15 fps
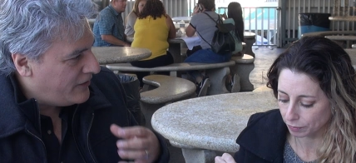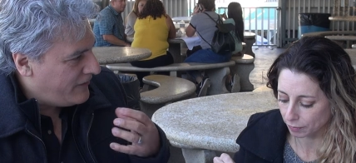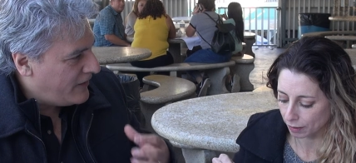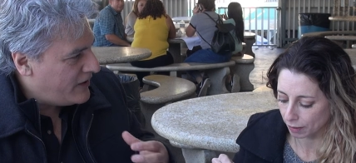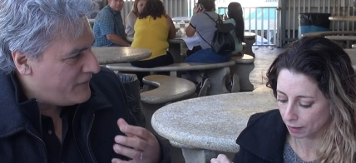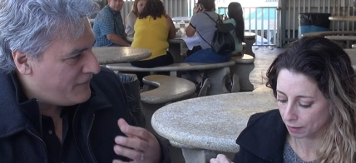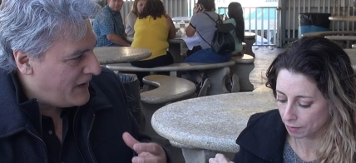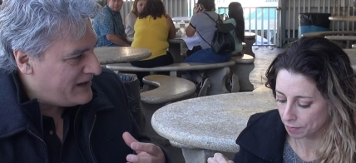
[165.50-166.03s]

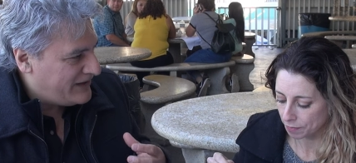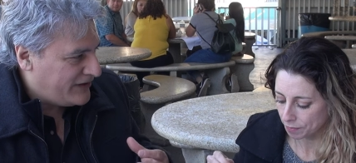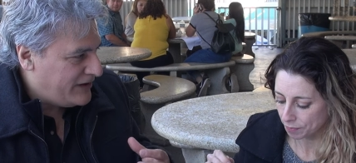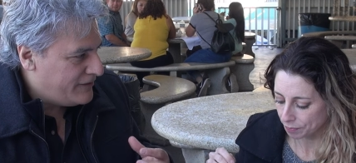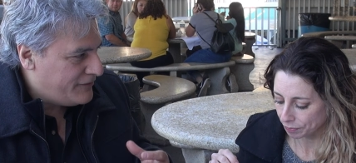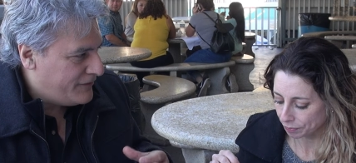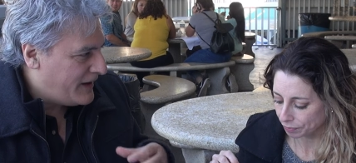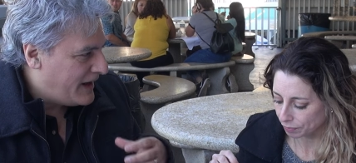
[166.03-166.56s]
Speaker 1: very
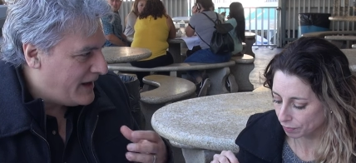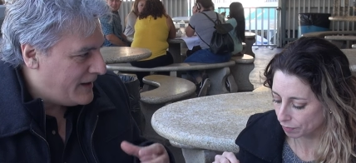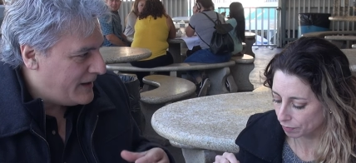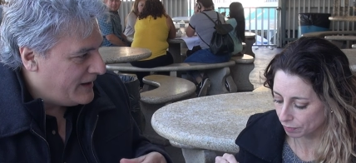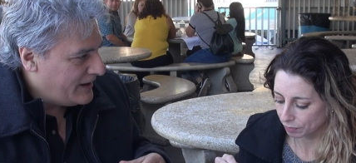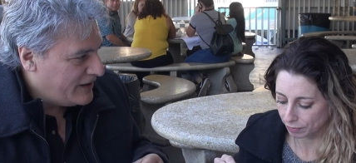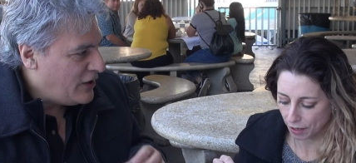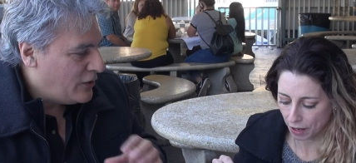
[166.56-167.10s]
offensive,
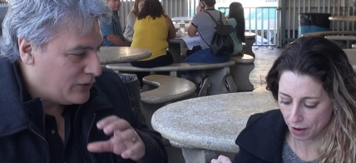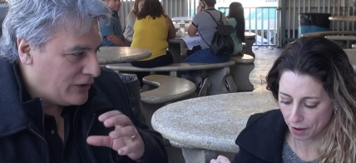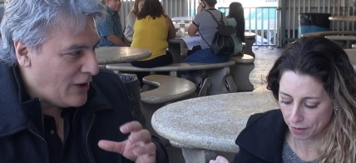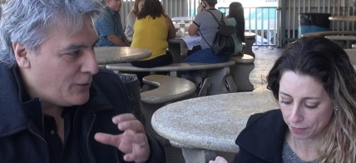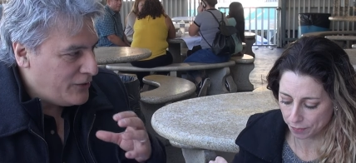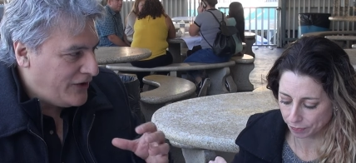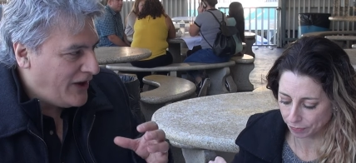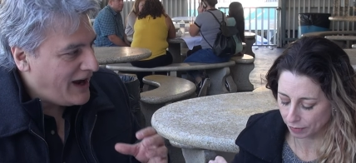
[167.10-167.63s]

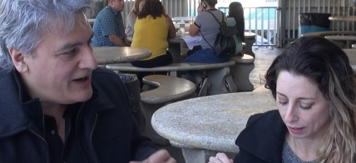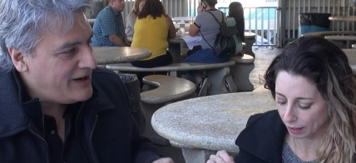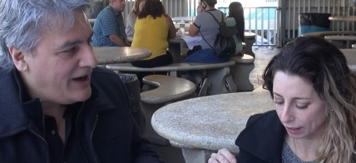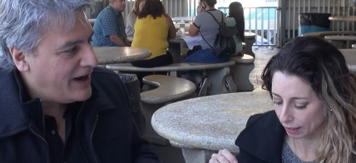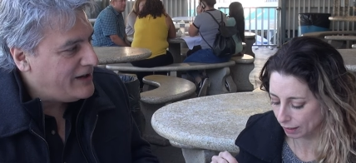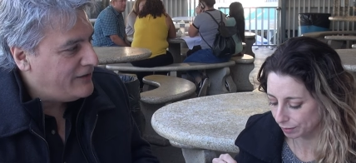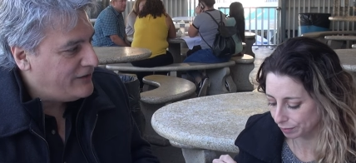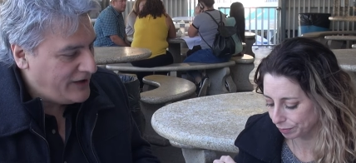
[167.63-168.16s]
low tide
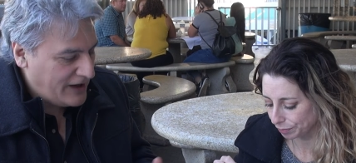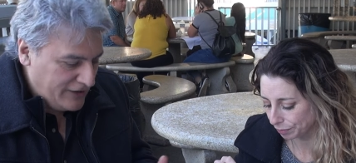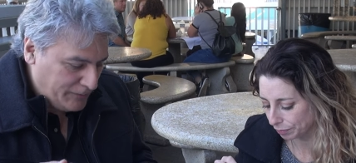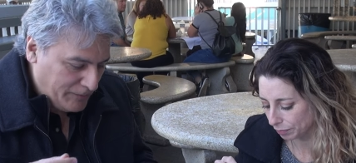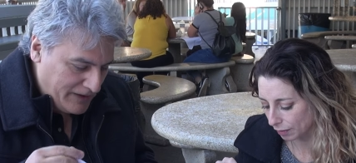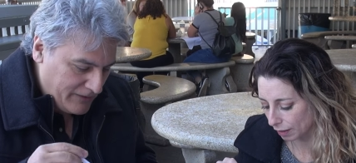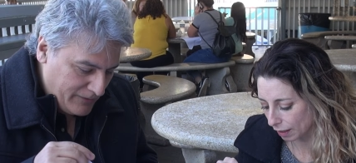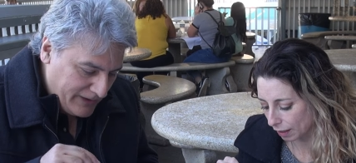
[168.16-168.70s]
kind of taste,
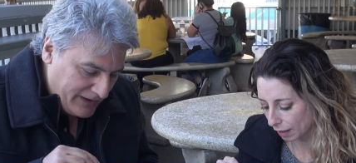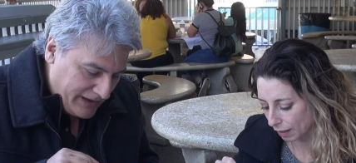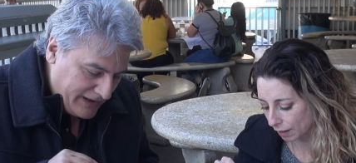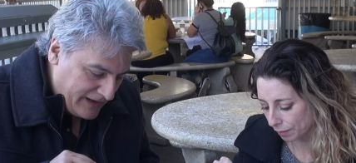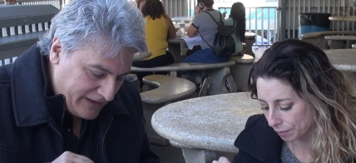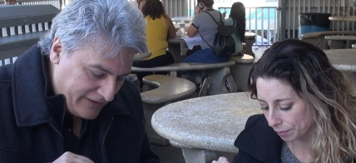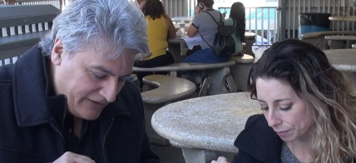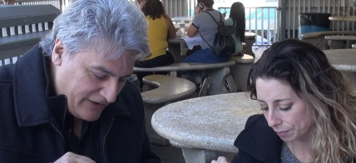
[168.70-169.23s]
but it
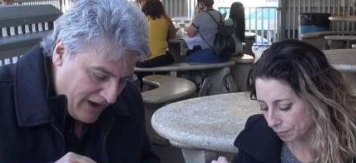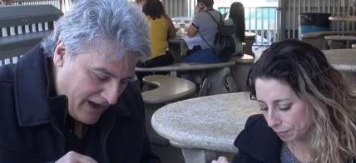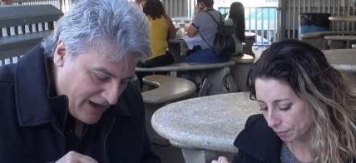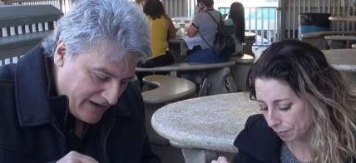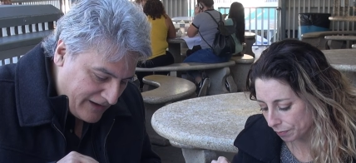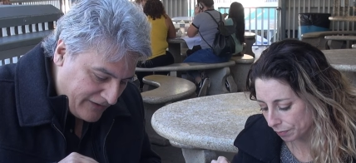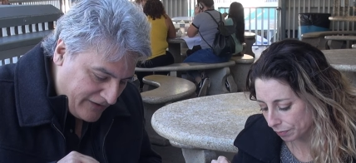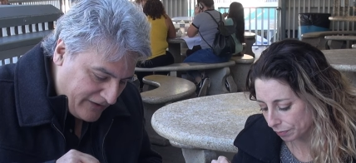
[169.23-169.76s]
really—it's
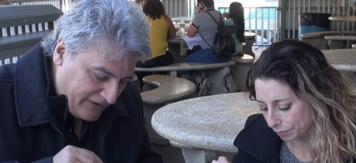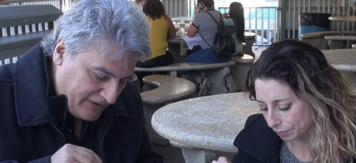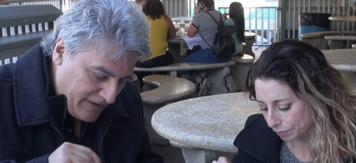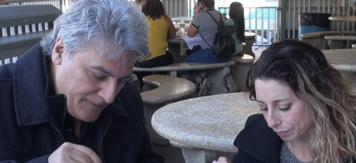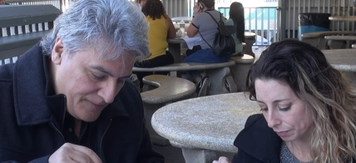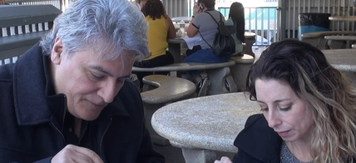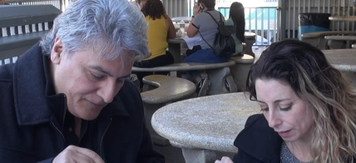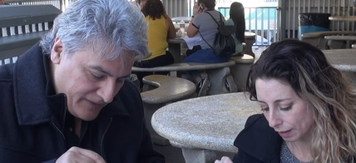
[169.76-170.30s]
not. It's
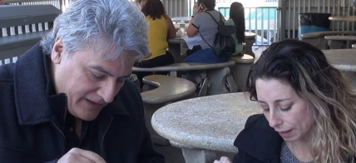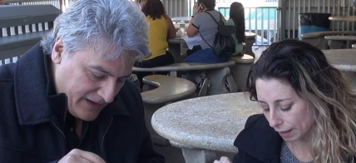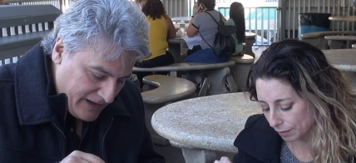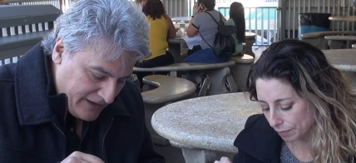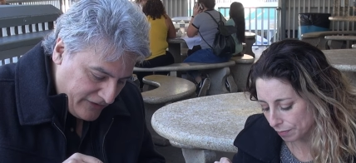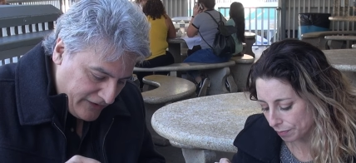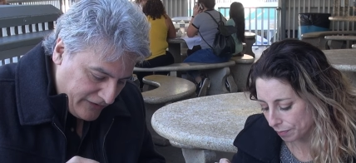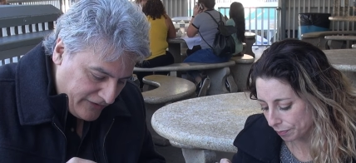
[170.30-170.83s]

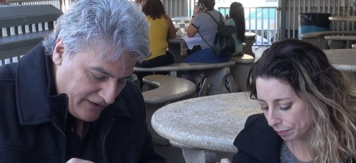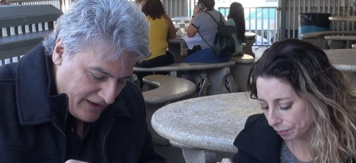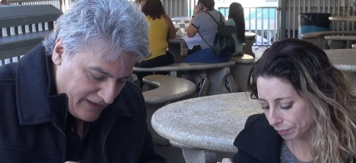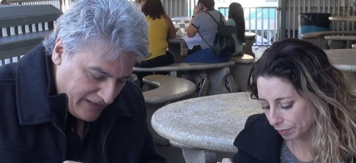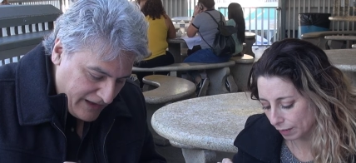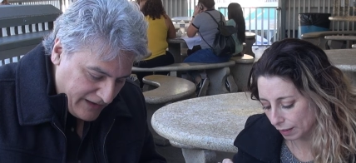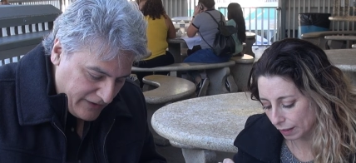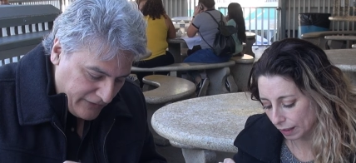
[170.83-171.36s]
just a,
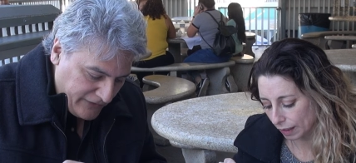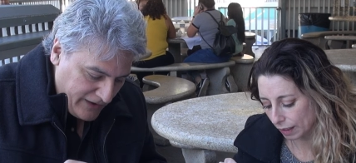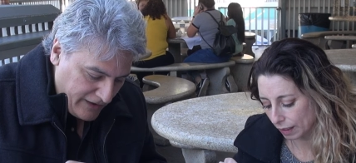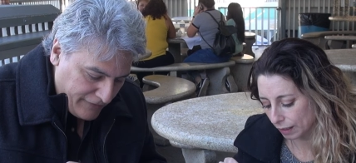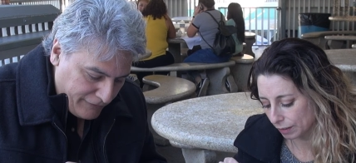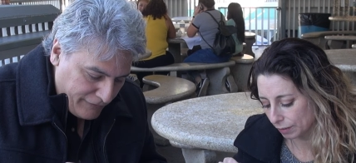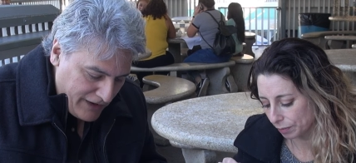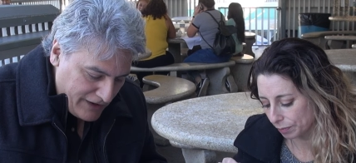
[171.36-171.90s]
like you said,
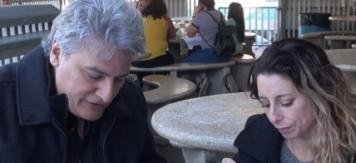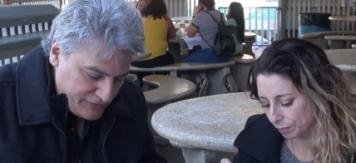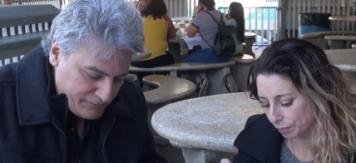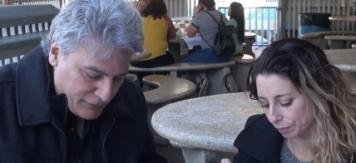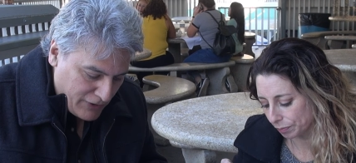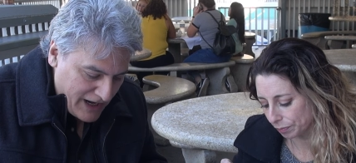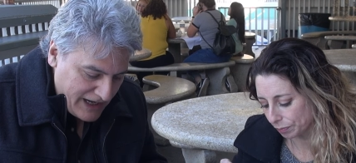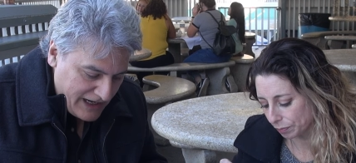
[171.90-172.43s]
a fresh,
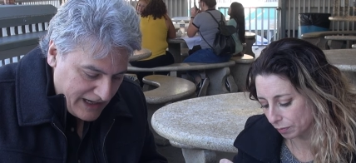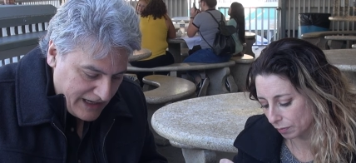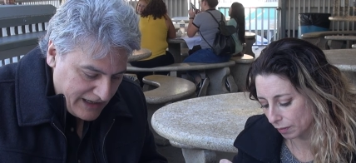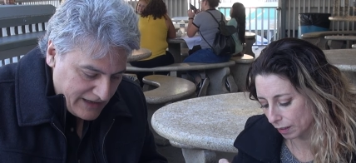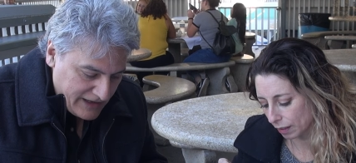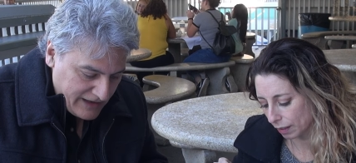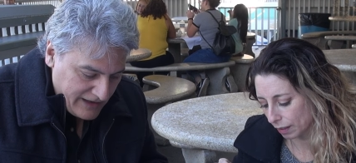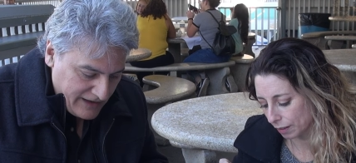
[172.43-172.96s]
briny
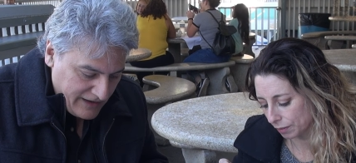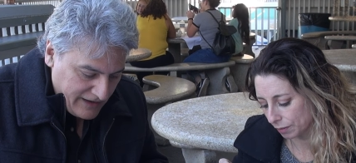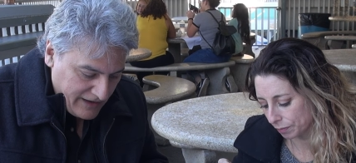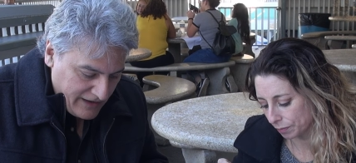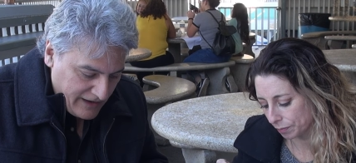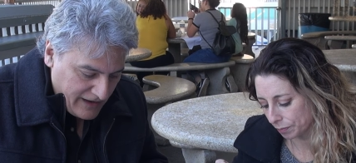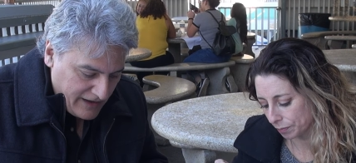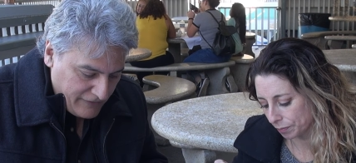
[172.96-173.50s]

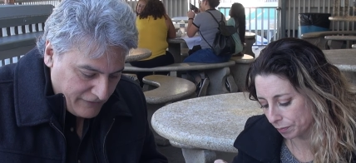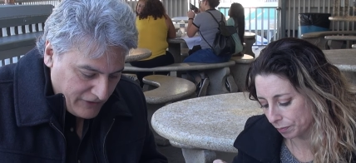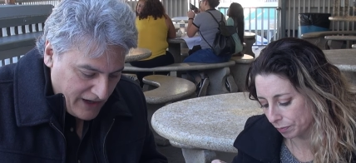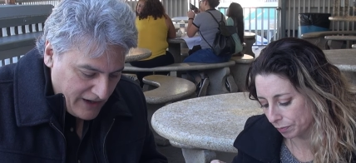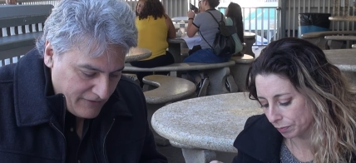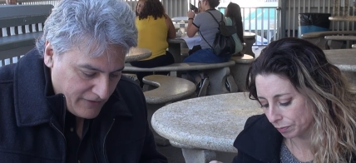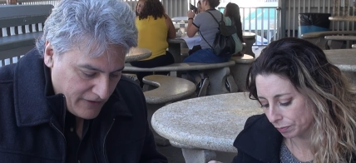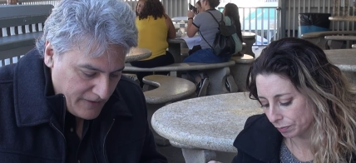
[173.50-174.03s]

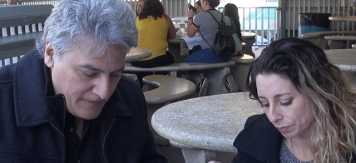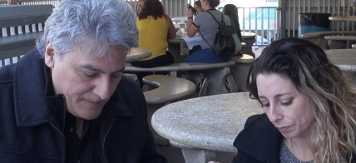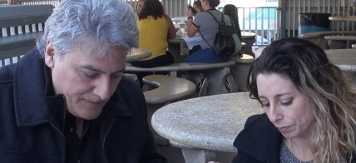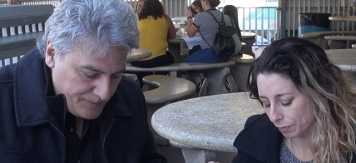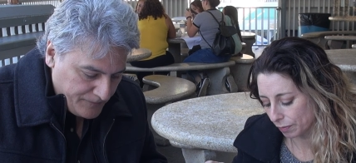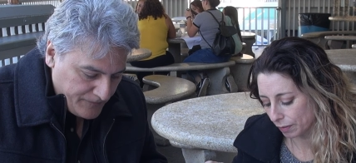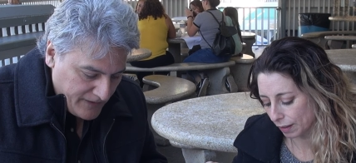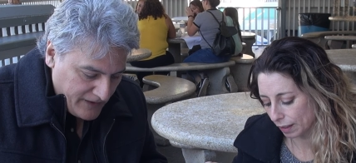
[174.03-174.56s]
flavor.
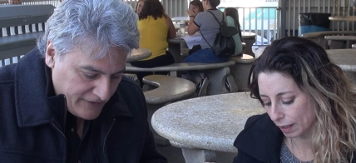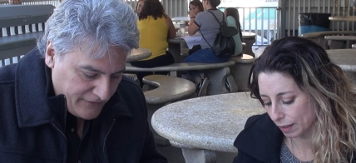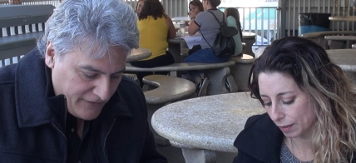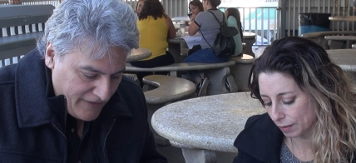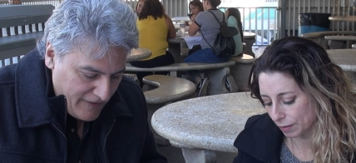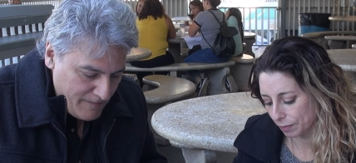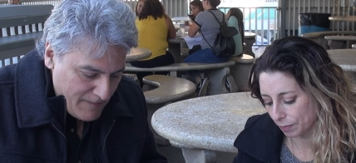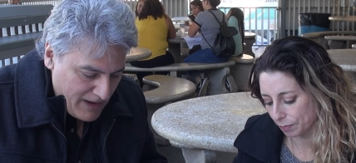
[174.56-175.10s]
It's
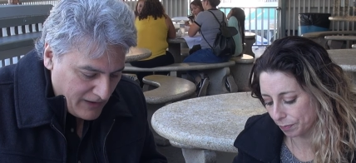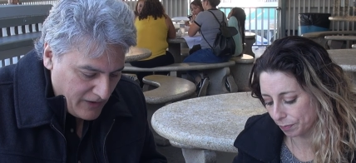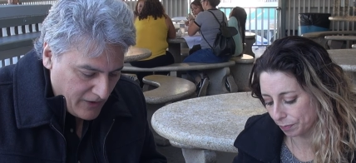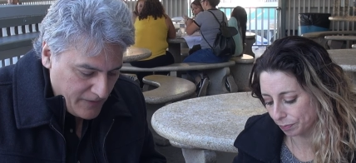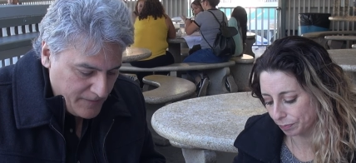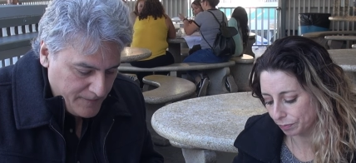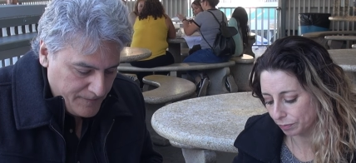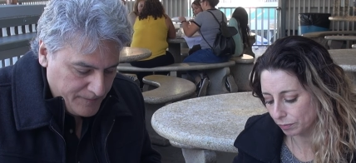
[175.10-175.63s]
very
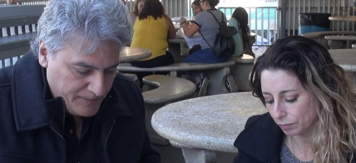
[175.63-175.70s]
mellow.